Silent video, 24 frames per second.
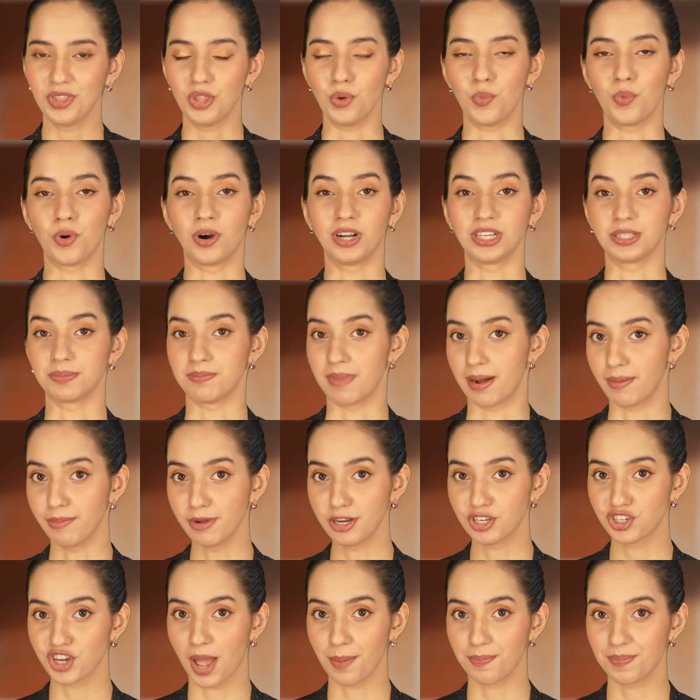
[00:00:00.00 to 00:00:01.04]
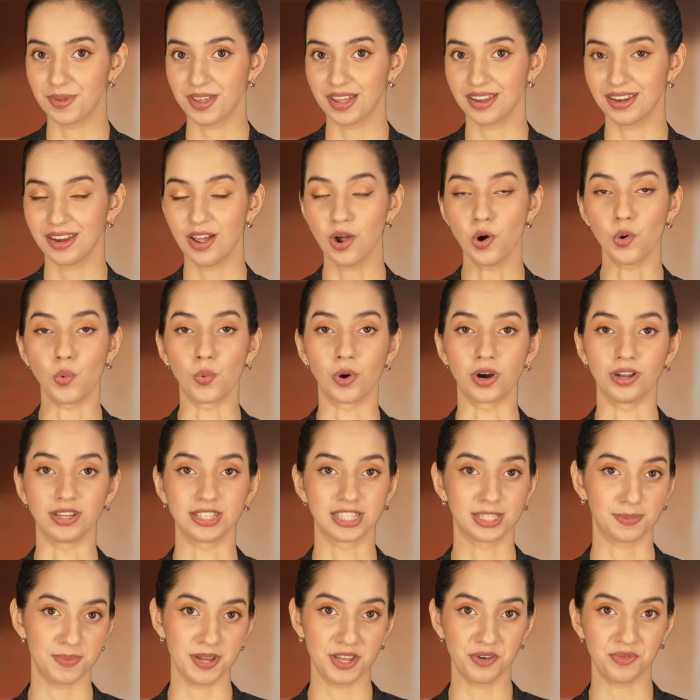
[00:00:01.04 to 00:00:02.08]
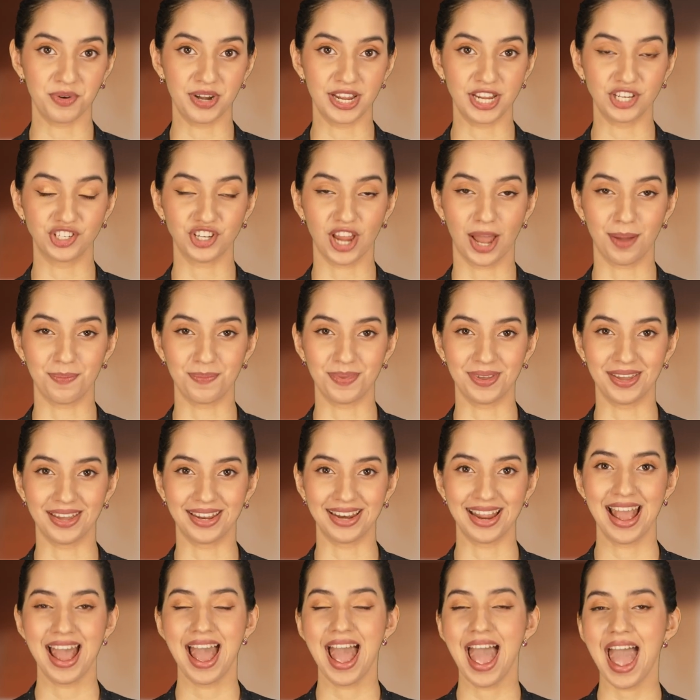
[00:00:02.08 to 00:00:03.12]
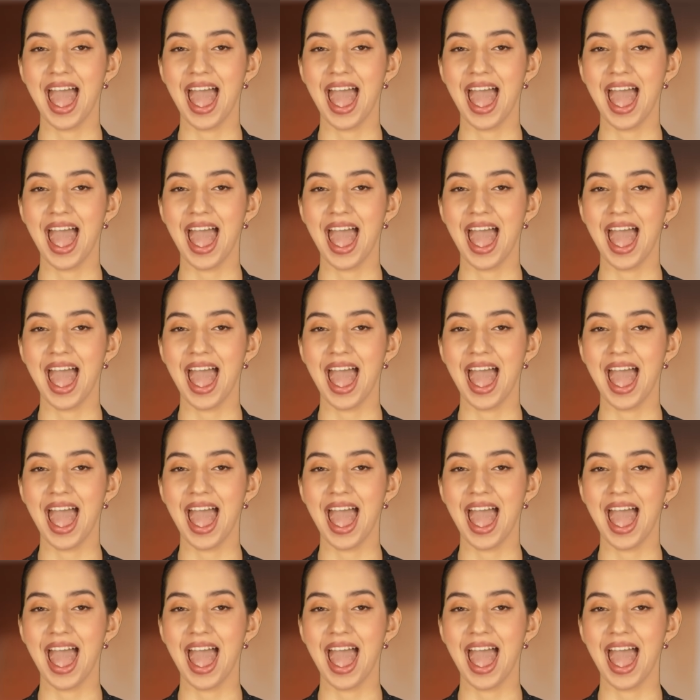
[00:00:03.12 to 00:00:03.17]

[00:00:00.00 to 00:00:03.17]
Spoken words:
the World Memory Champion, World Speed Reading Champion,